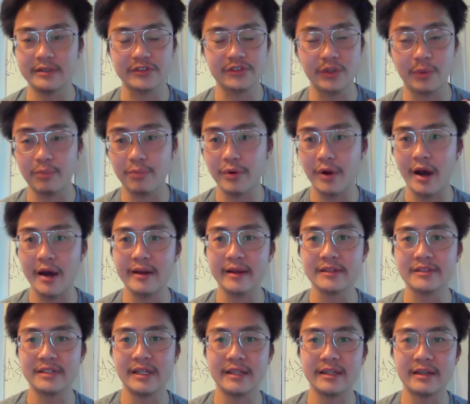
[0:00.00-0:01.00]
some
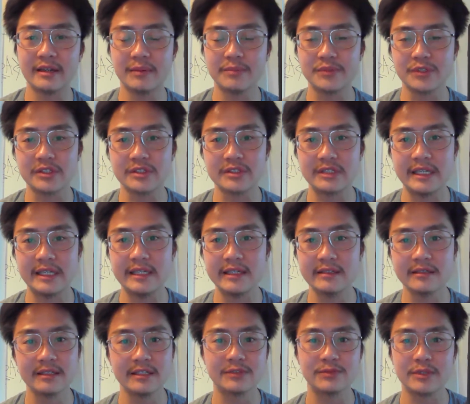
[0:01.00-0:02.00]
products ended up
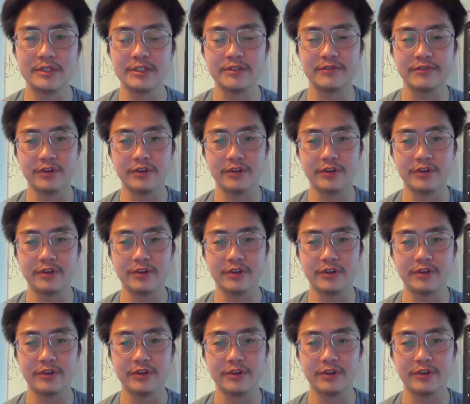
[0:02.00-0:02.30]
succeeding especially